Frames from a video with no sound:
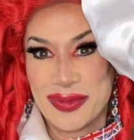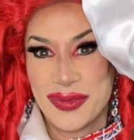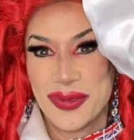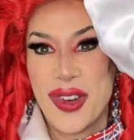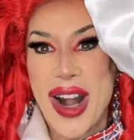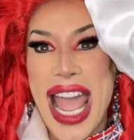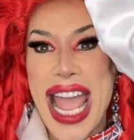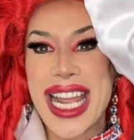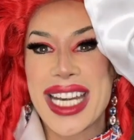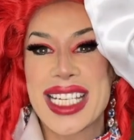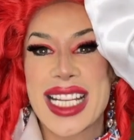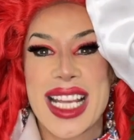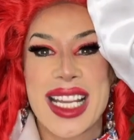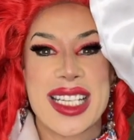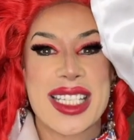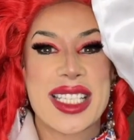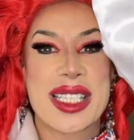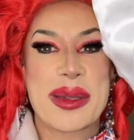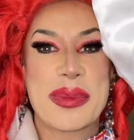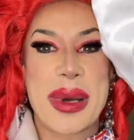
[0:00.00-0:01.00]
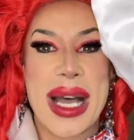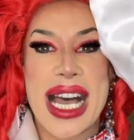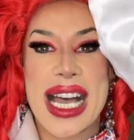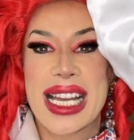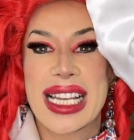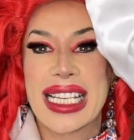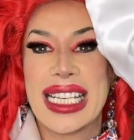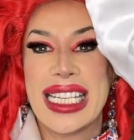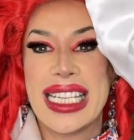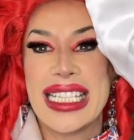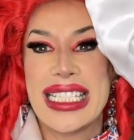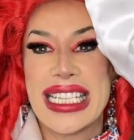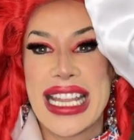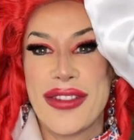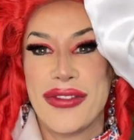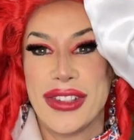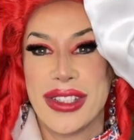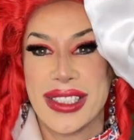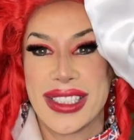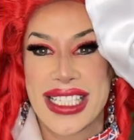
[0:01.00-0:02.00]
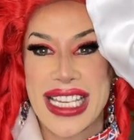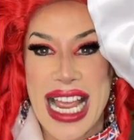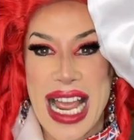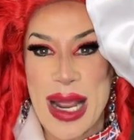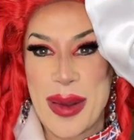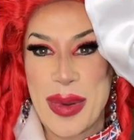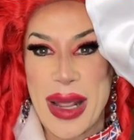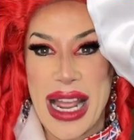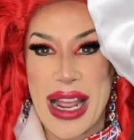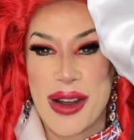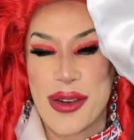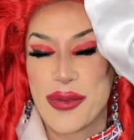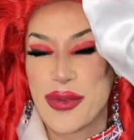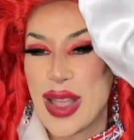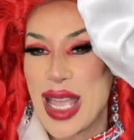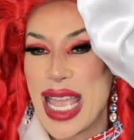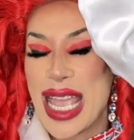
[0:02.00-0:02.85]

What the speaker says: Red and sparkly devil type outfit.